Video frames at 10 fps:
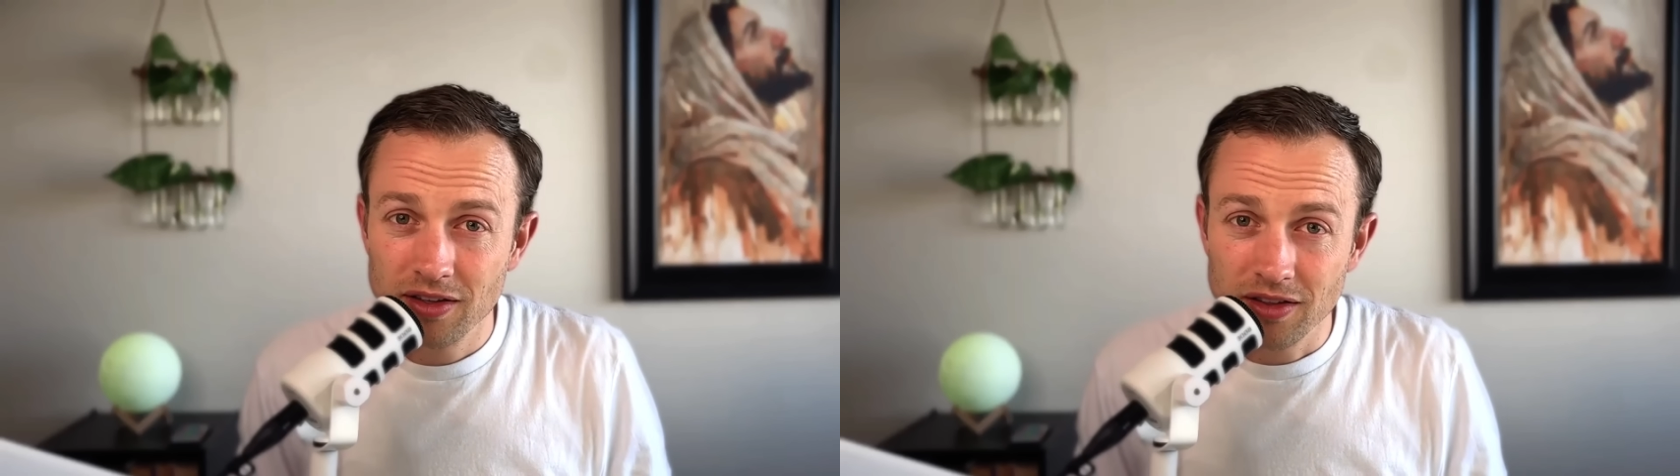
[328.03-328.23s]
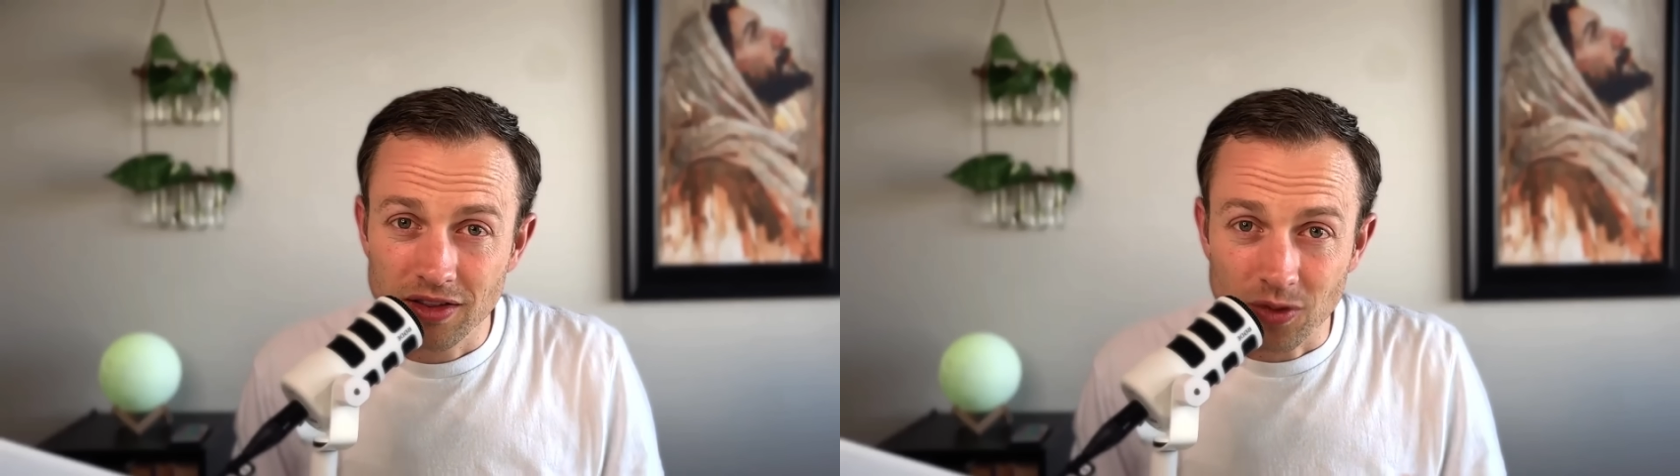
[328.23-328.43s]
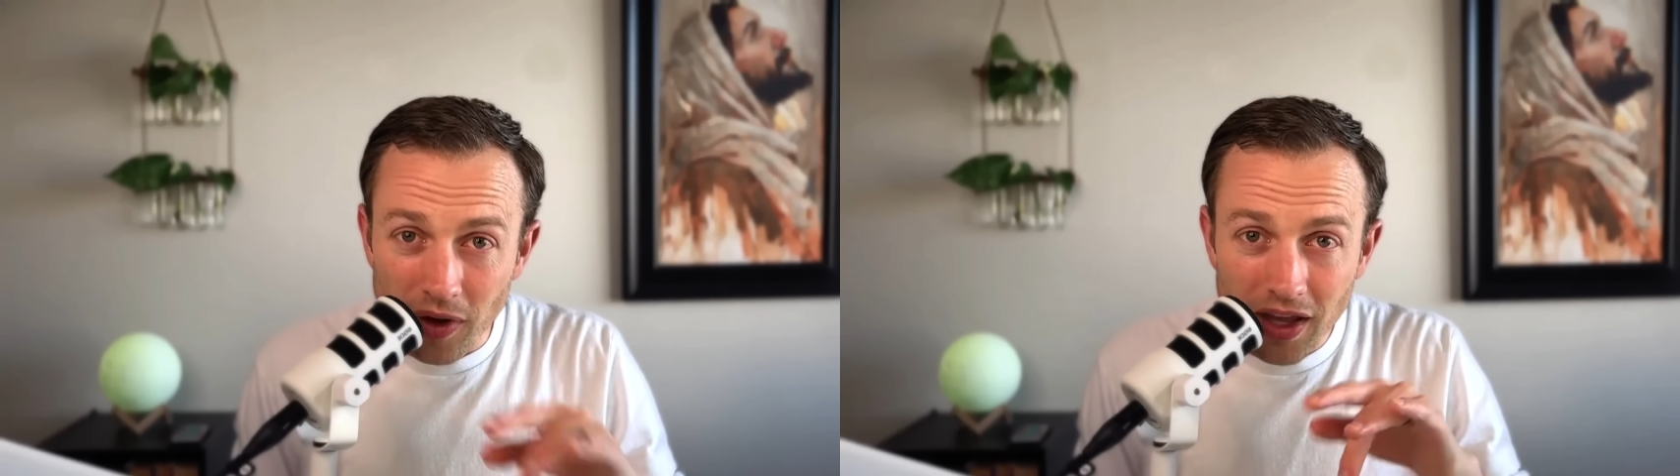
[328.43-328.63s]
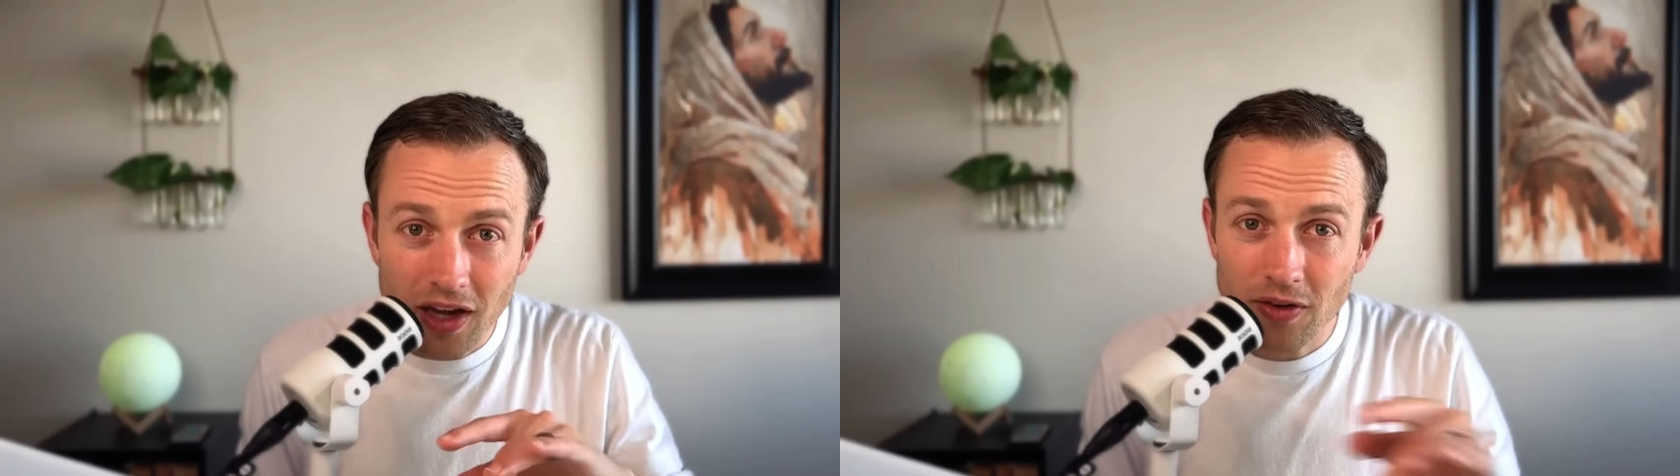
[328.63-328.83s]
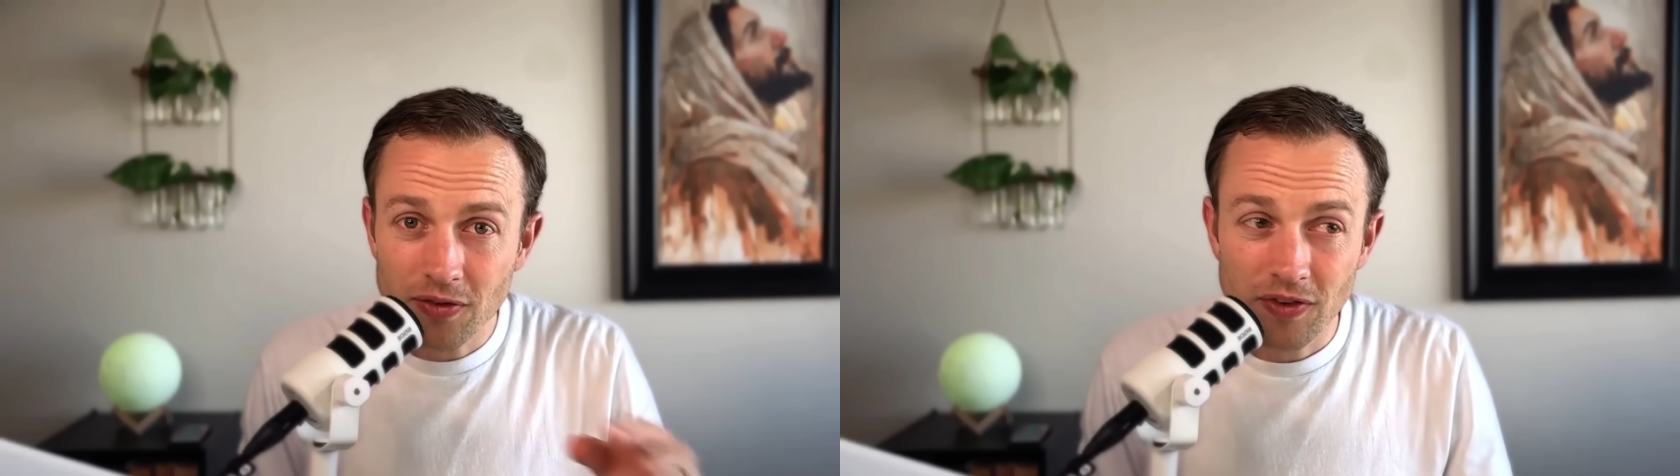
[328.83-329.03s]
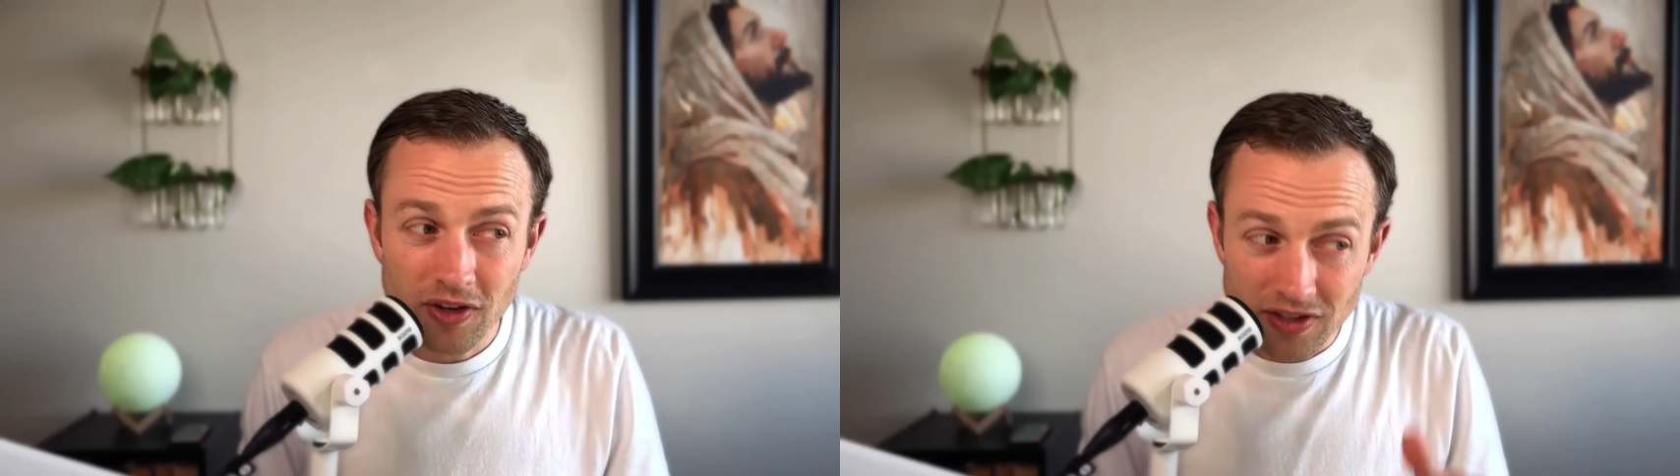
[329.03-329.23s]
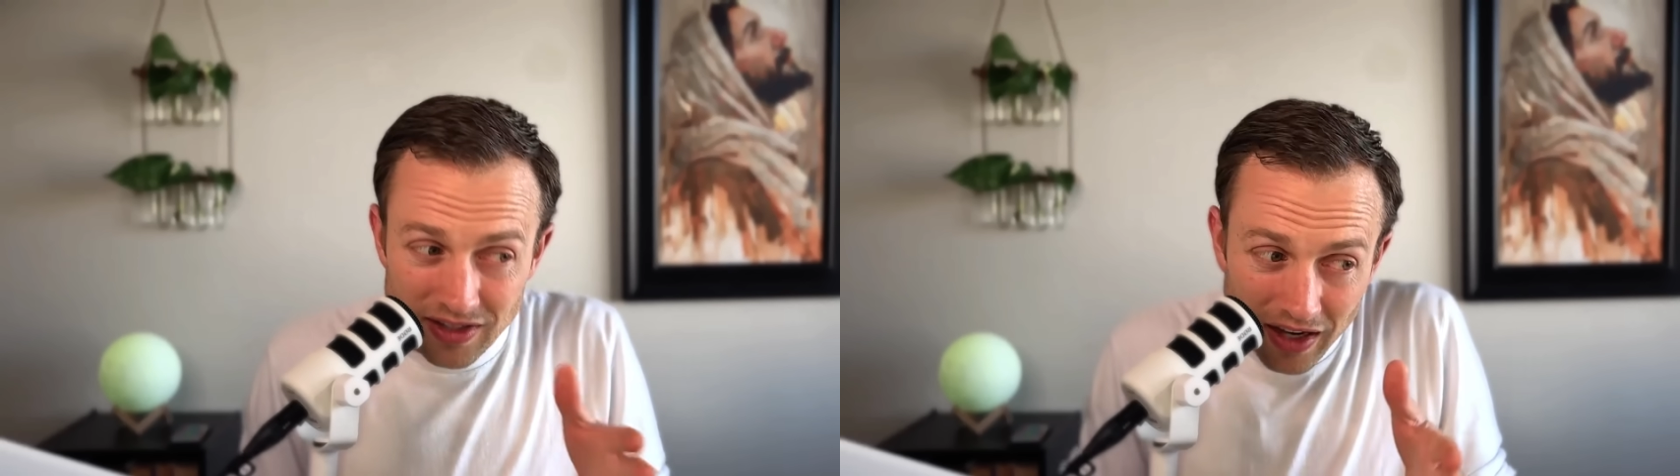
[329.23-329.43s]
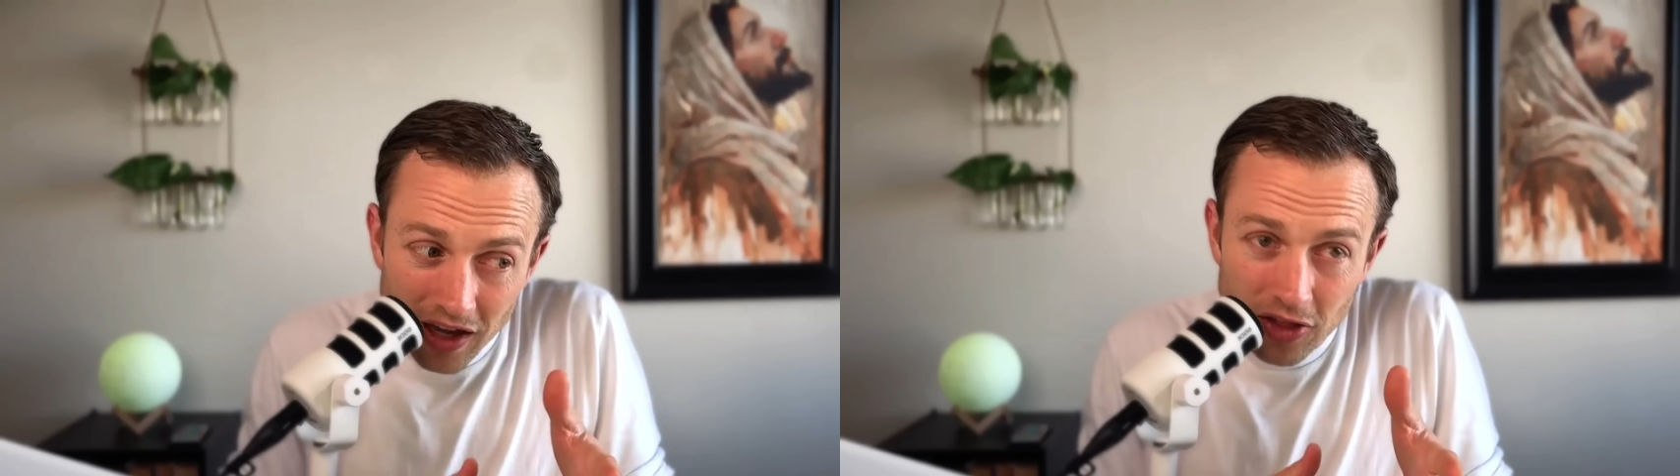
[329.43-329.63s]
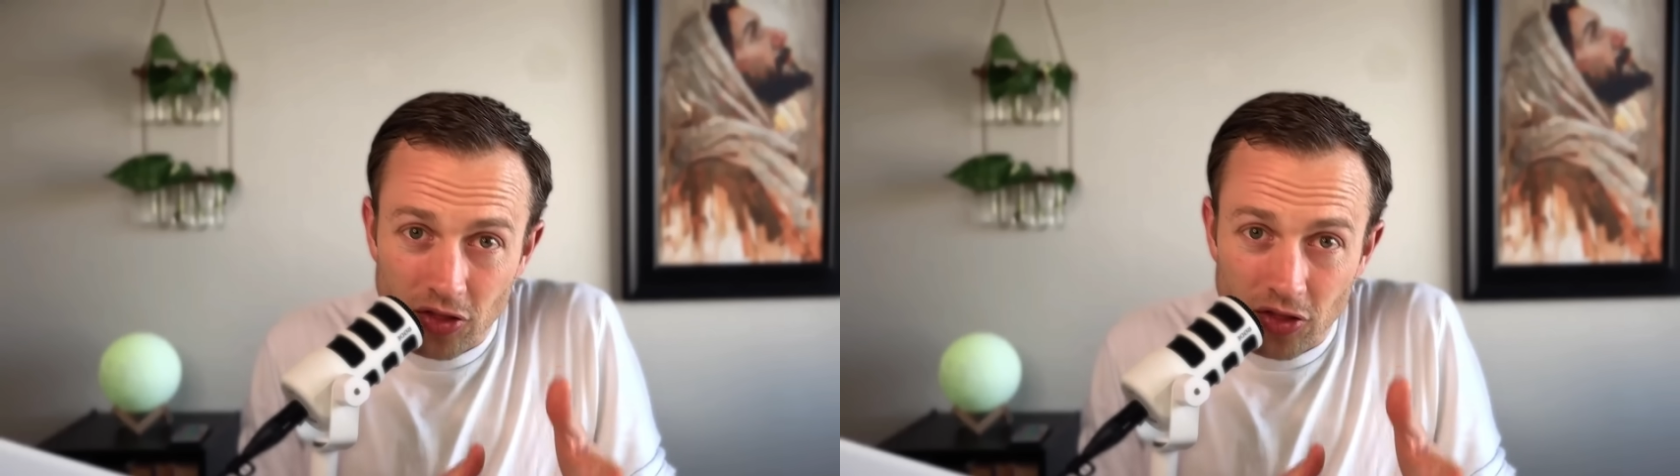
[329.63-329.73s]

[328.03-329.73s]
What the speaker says: The way out of fear is not